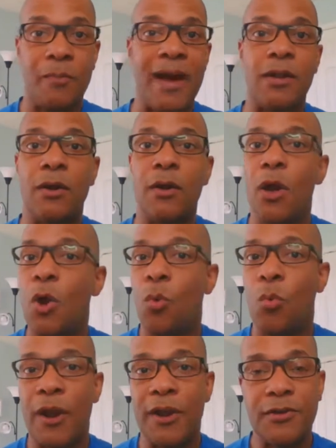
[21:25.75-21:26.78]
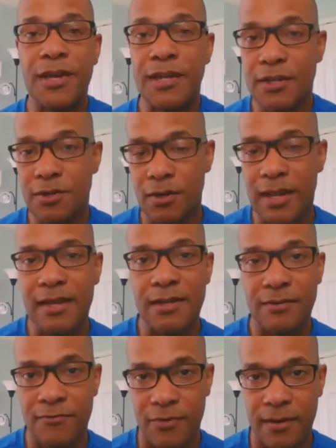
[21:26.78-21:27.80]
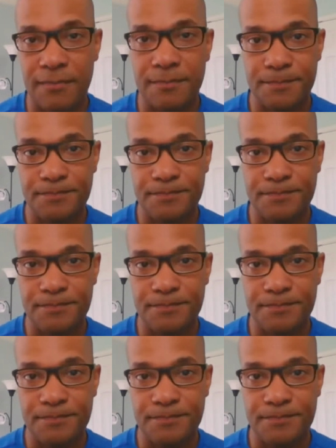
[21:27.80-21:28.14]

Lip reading: matter where you're getting your lending from,